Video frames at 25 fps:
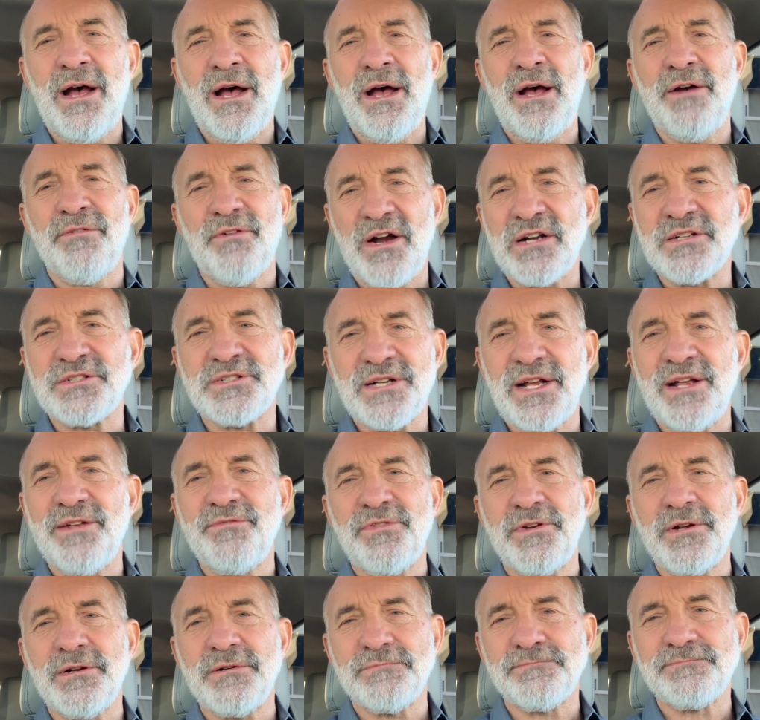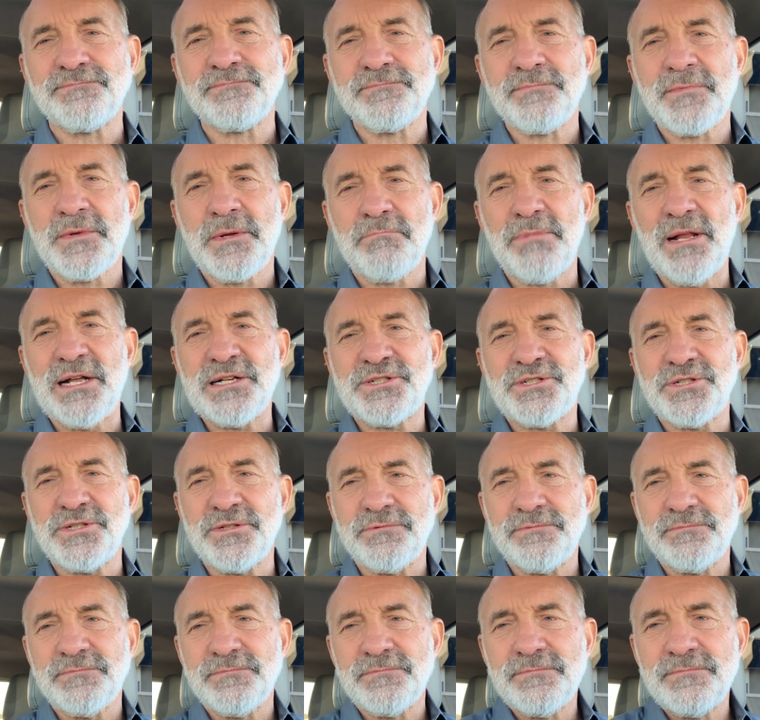of our Savior. Bless
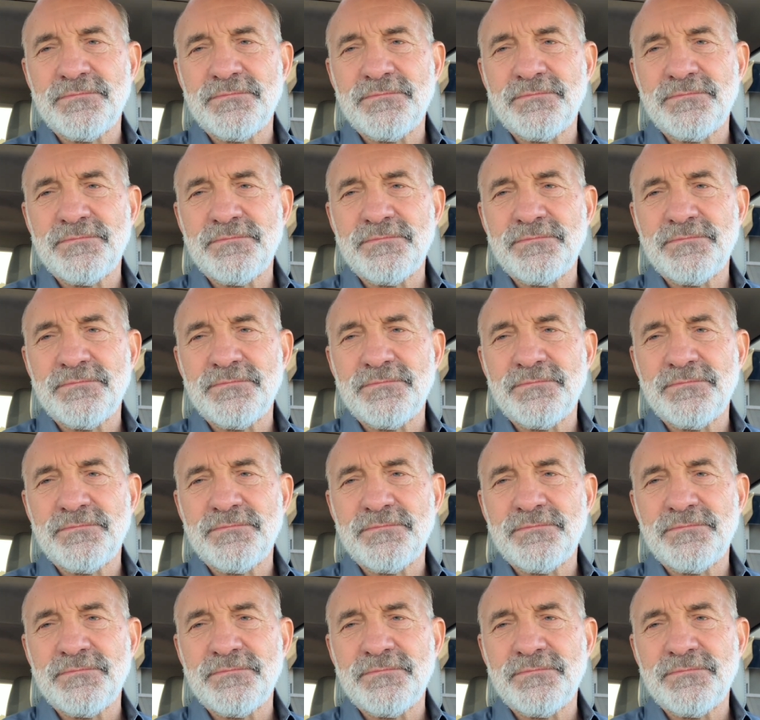you.